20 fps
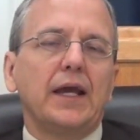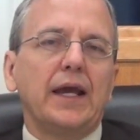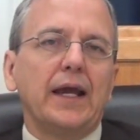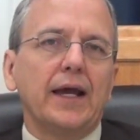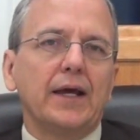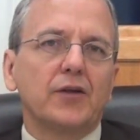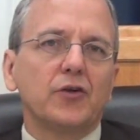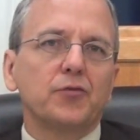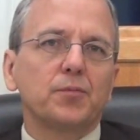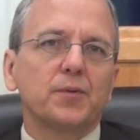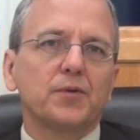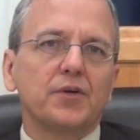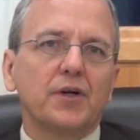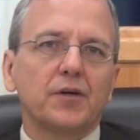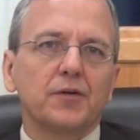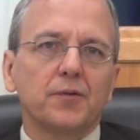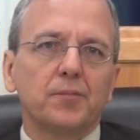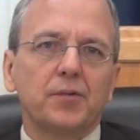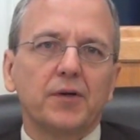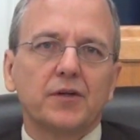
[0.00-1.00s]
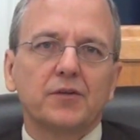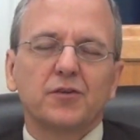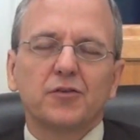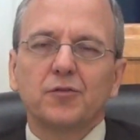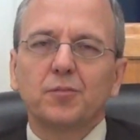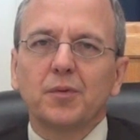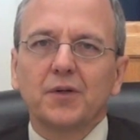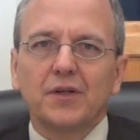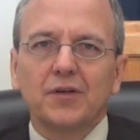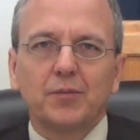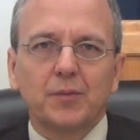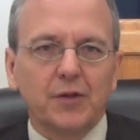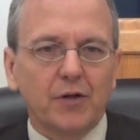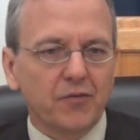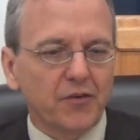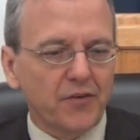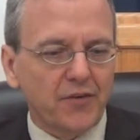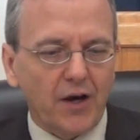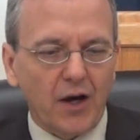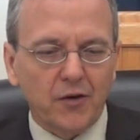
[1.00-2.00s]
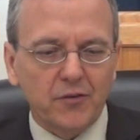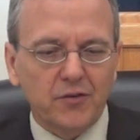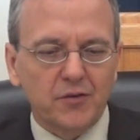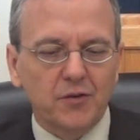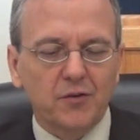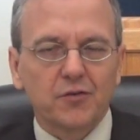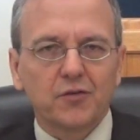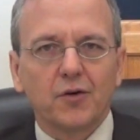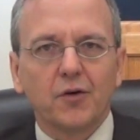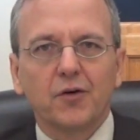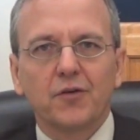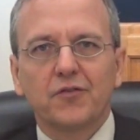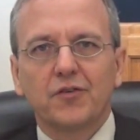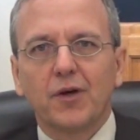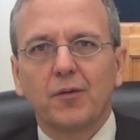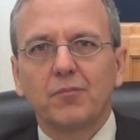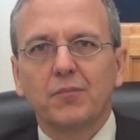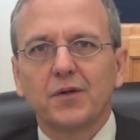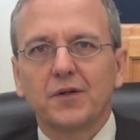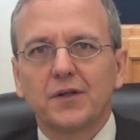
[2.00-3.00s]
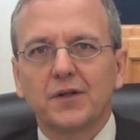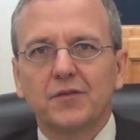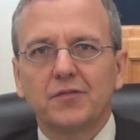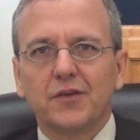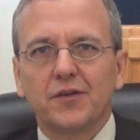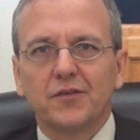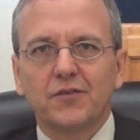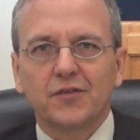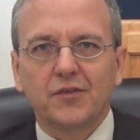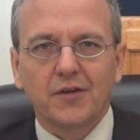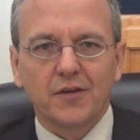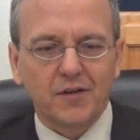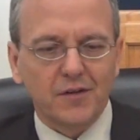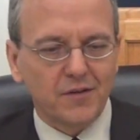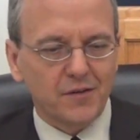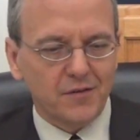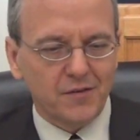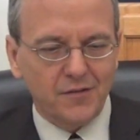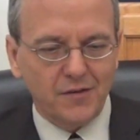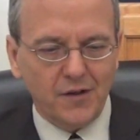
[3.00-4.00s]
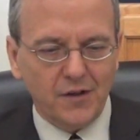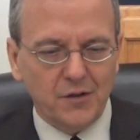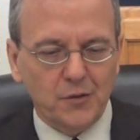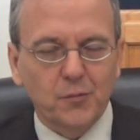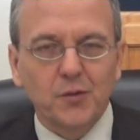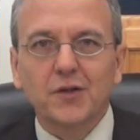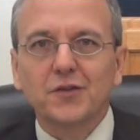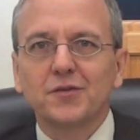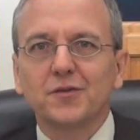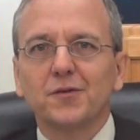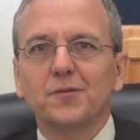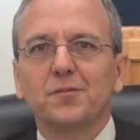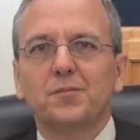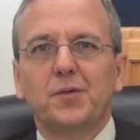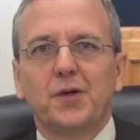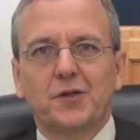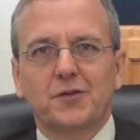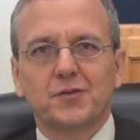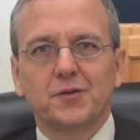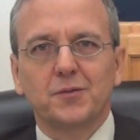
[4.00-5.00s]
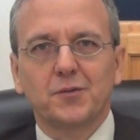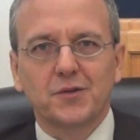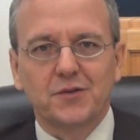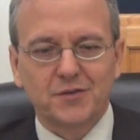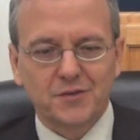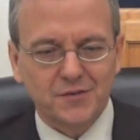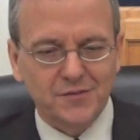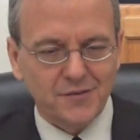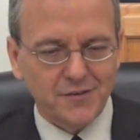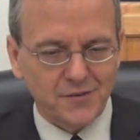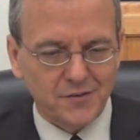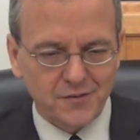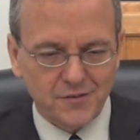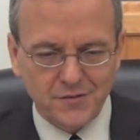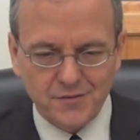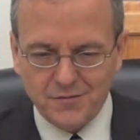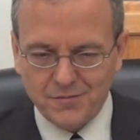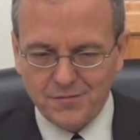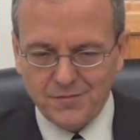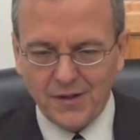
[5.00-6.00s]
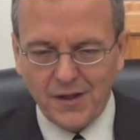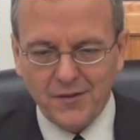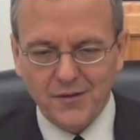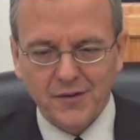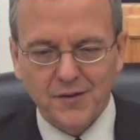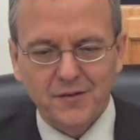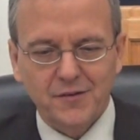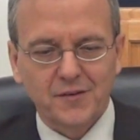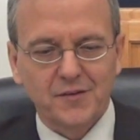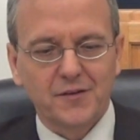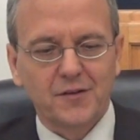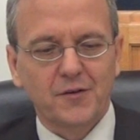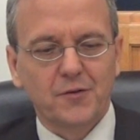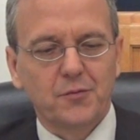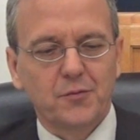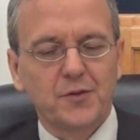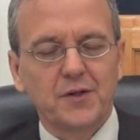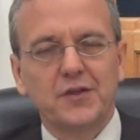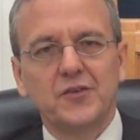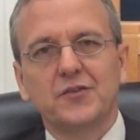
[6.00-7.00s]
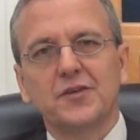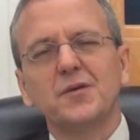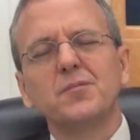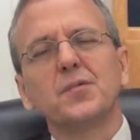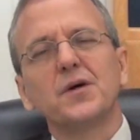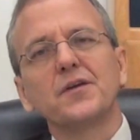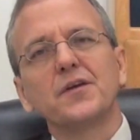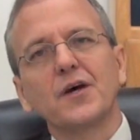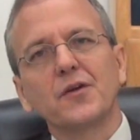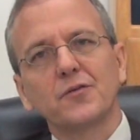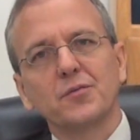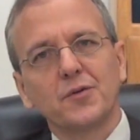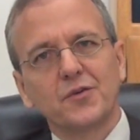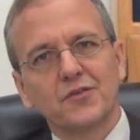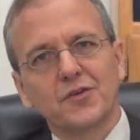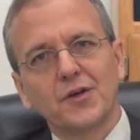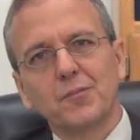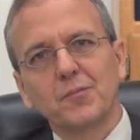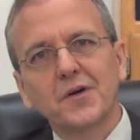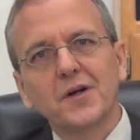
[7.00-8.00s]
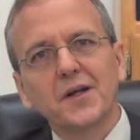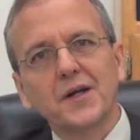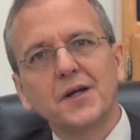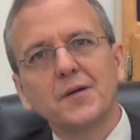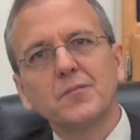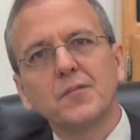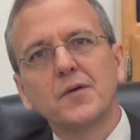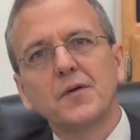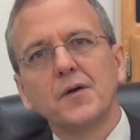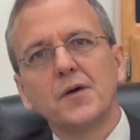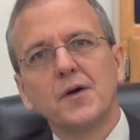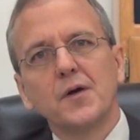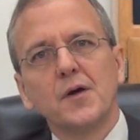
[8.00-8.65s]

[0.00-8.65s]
And this particular picture is believed to be over 1,000 years old. Some believe it's an original picture, which is, I think, crazy, but that's what some claim.